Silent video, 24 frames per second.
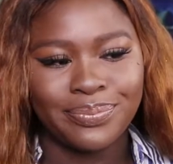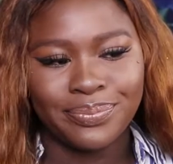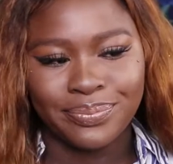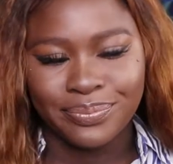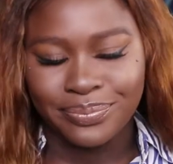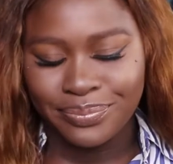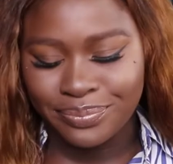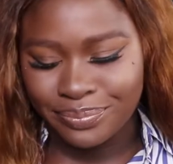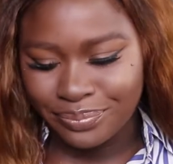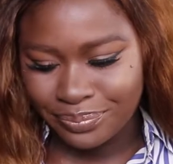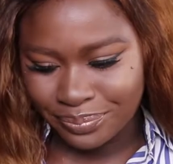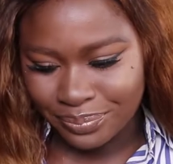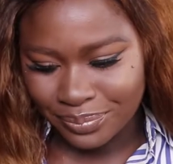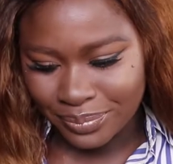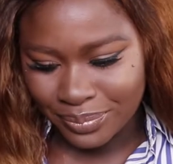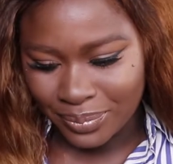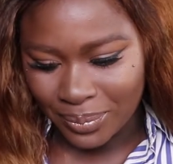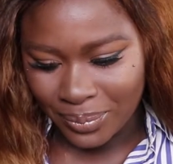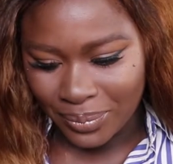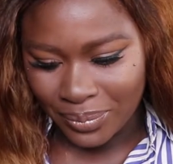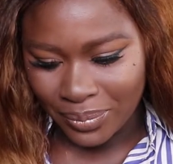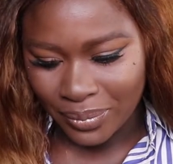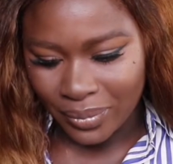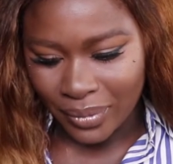I
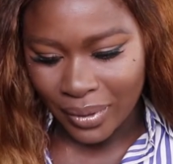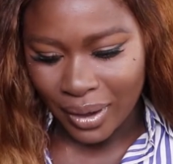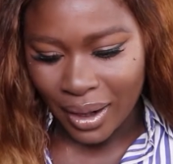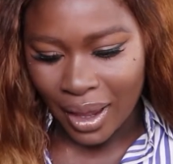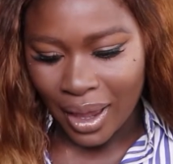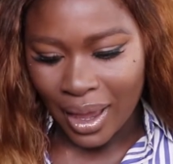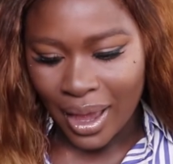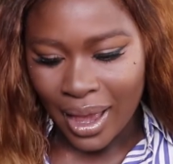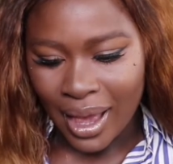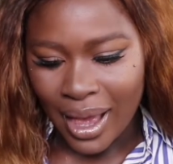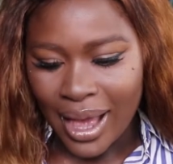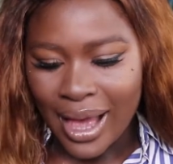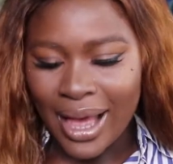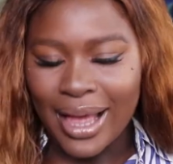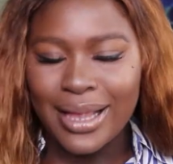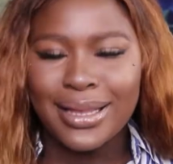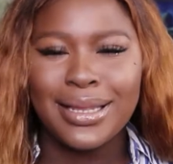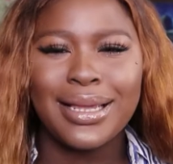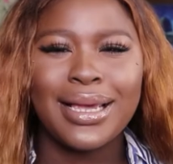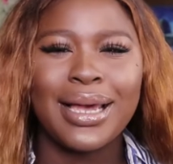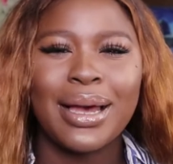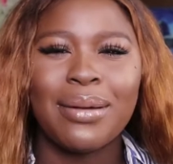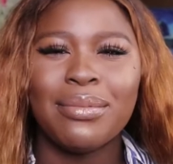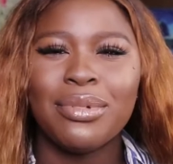
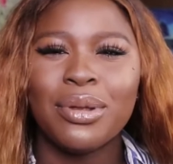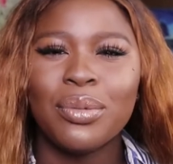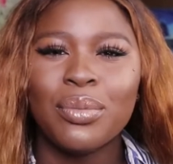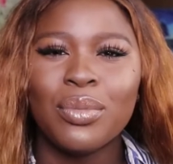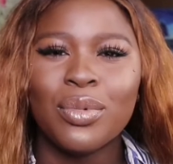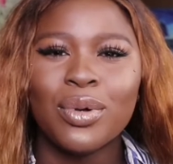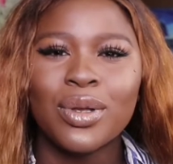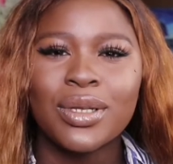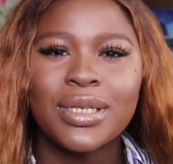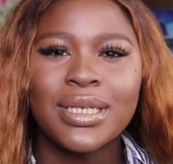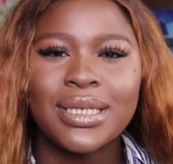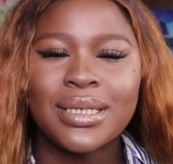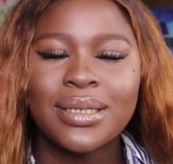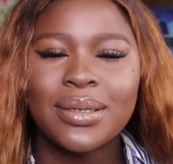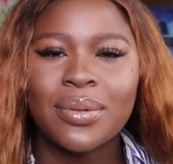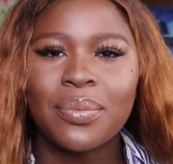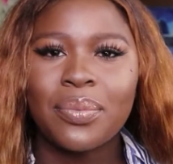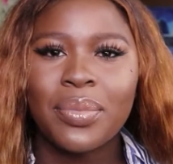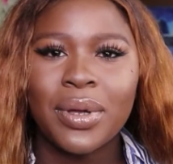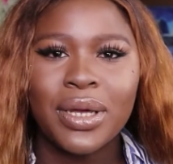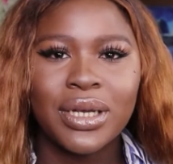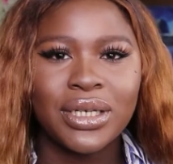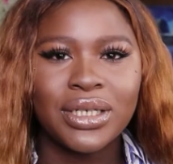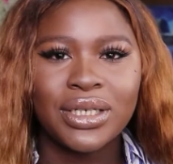think I'm the most
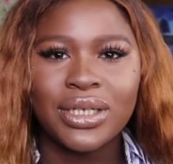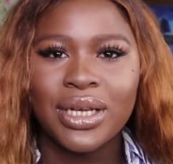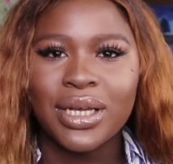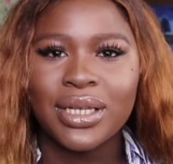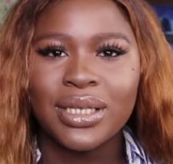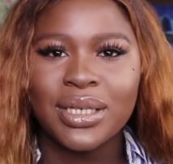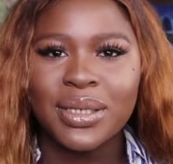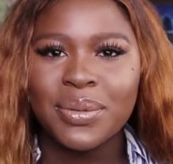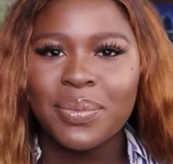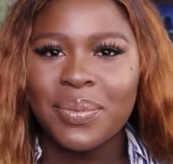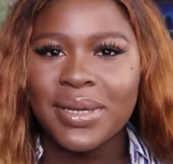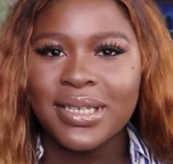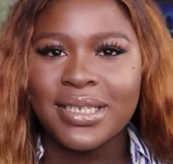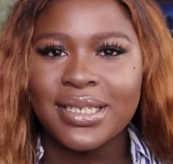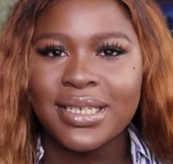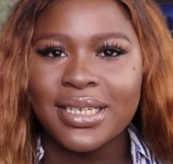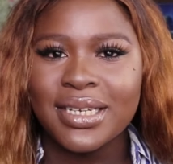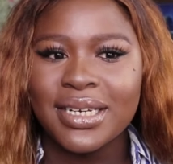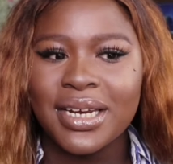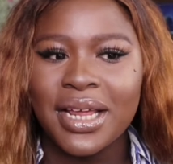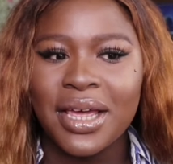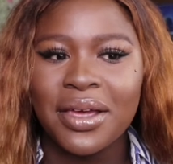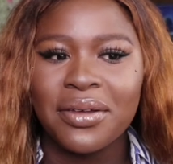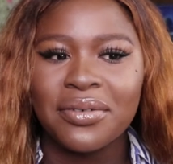patient
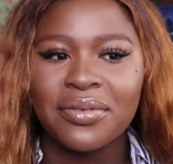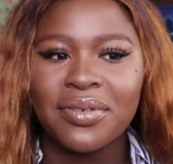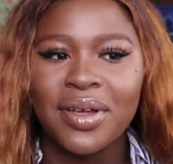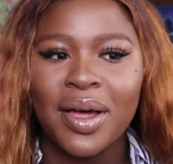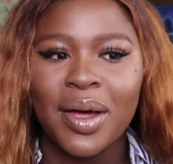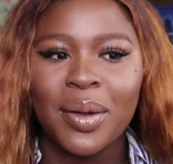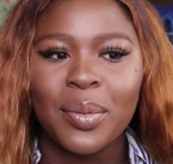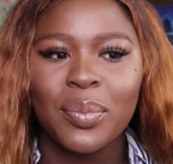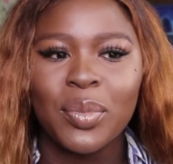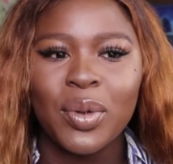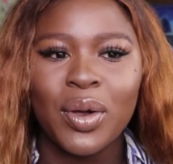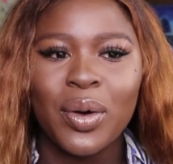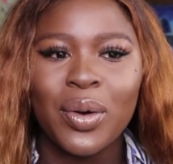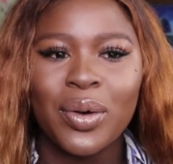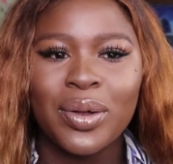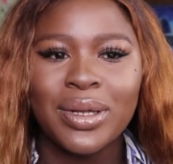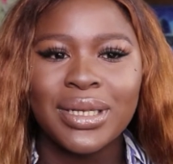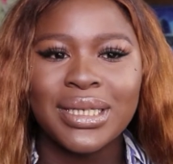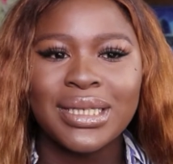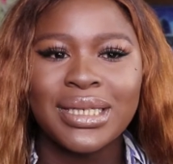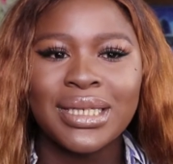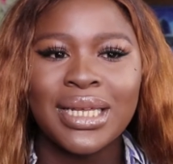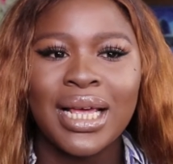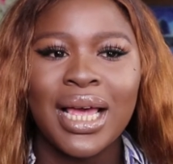person ever
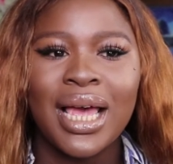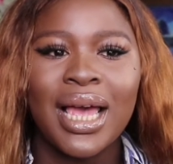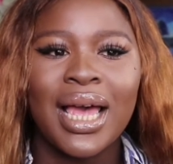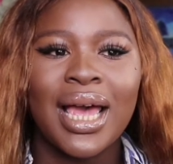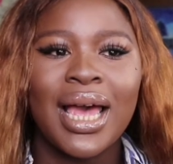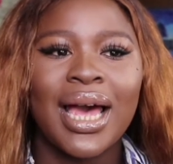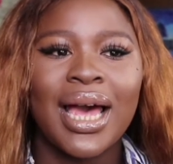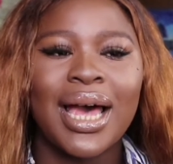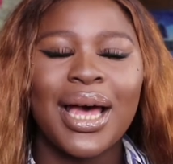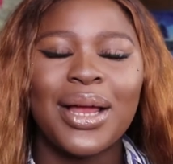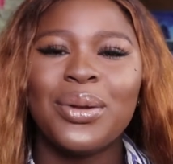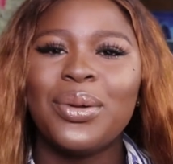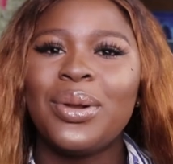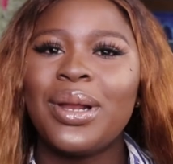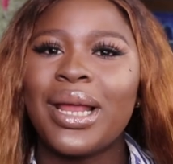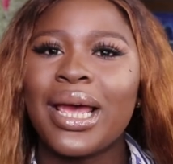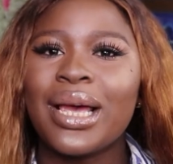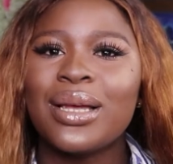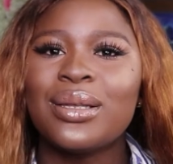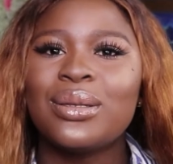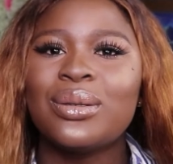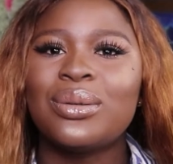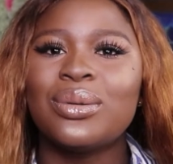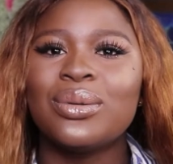because I don't
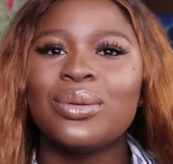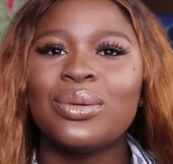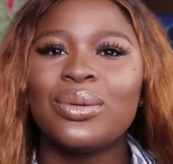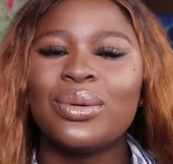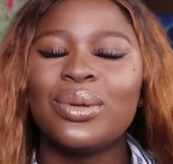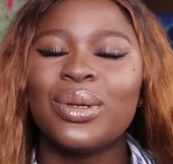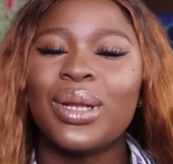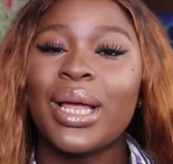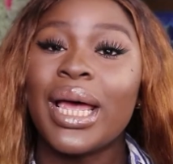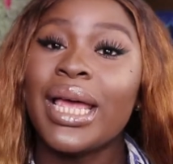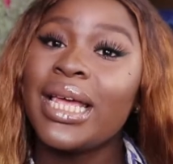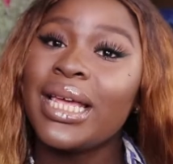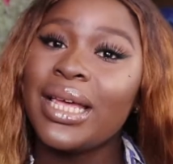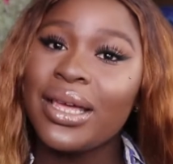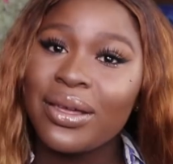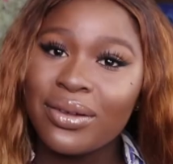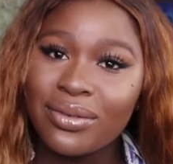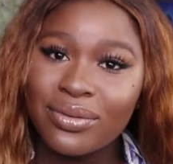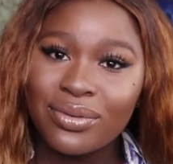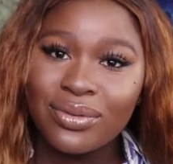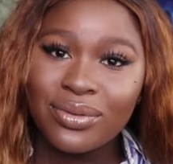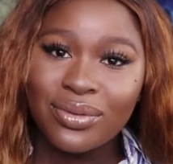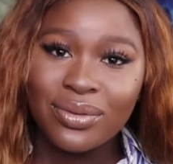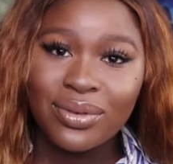like to
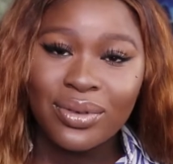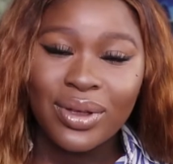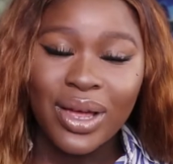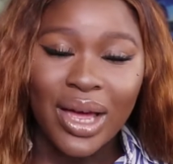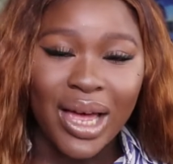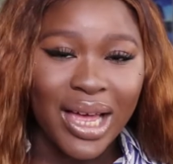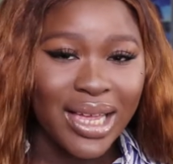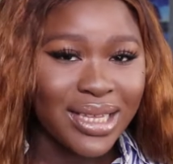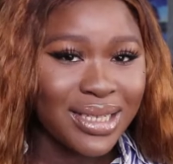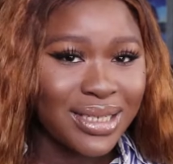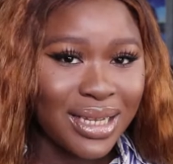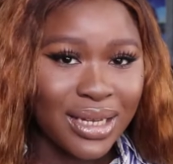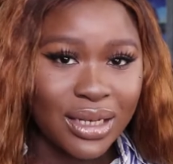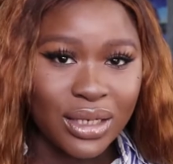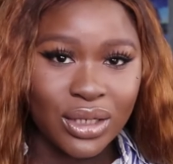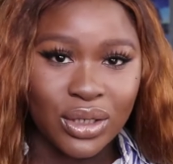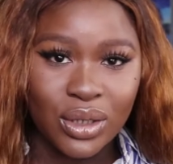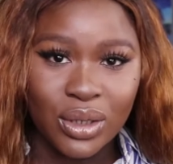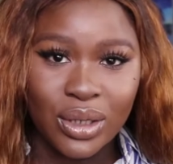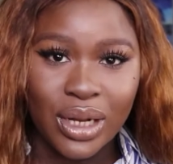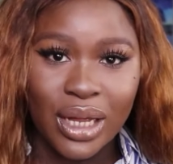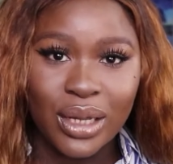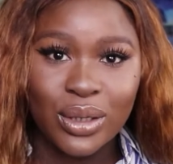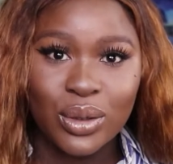give
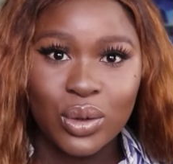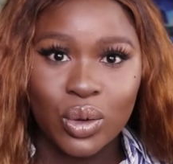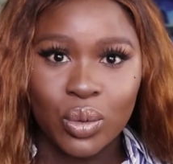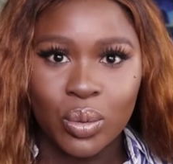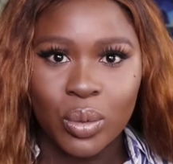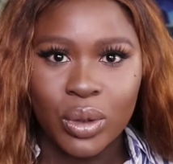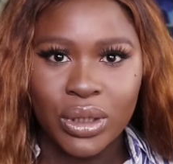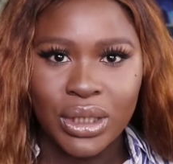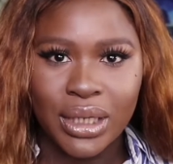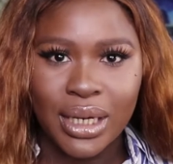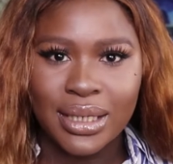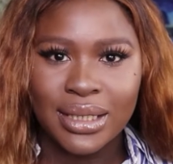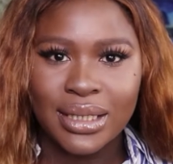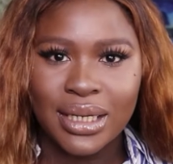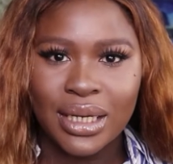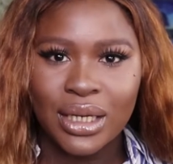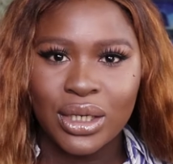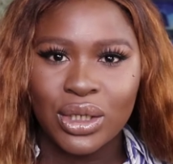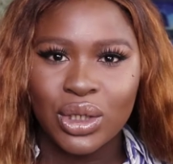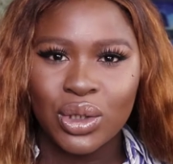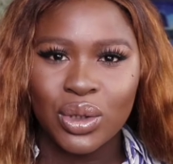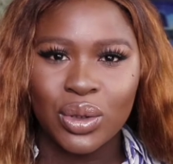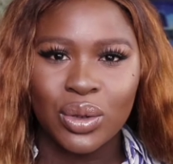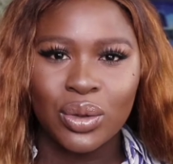attention, too much
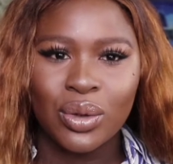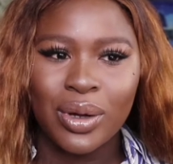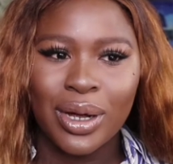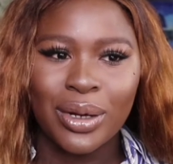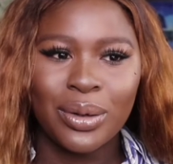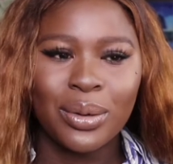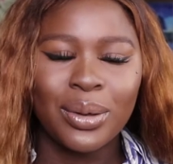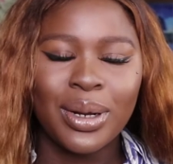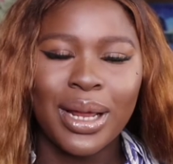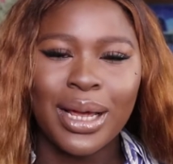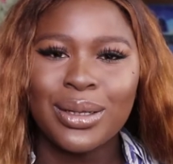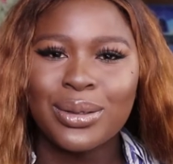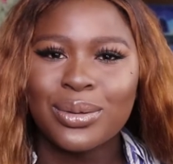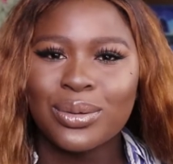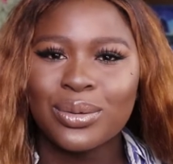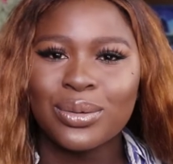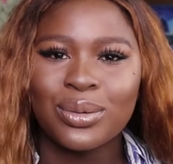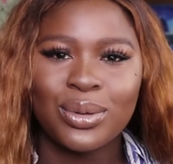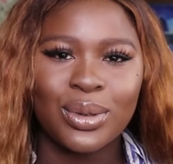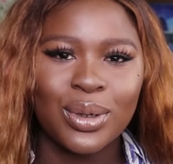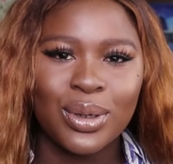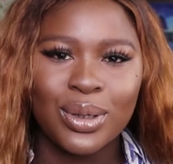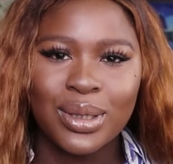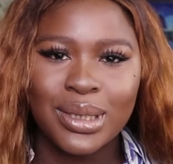attention, or I don't like
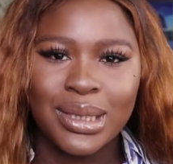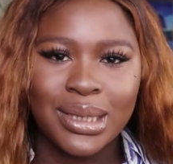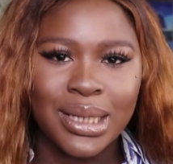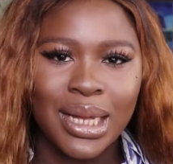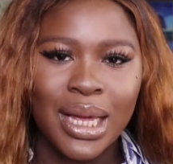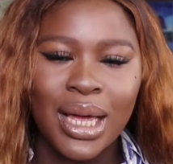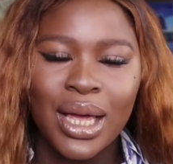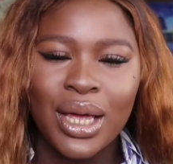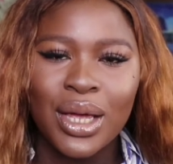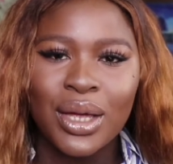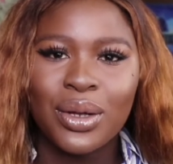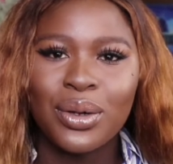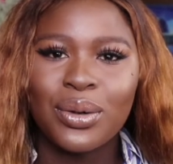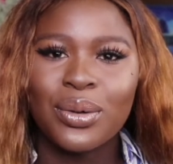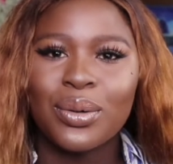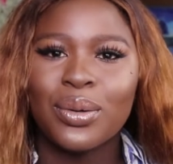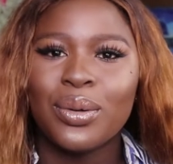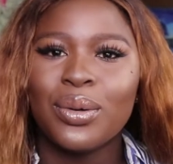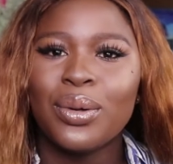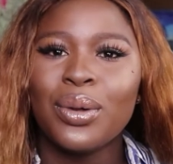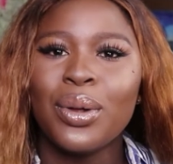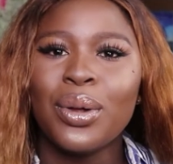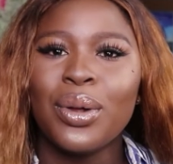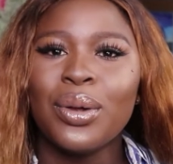to just, you
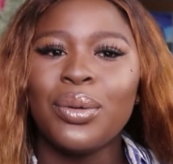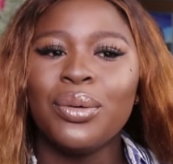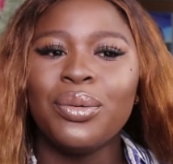know,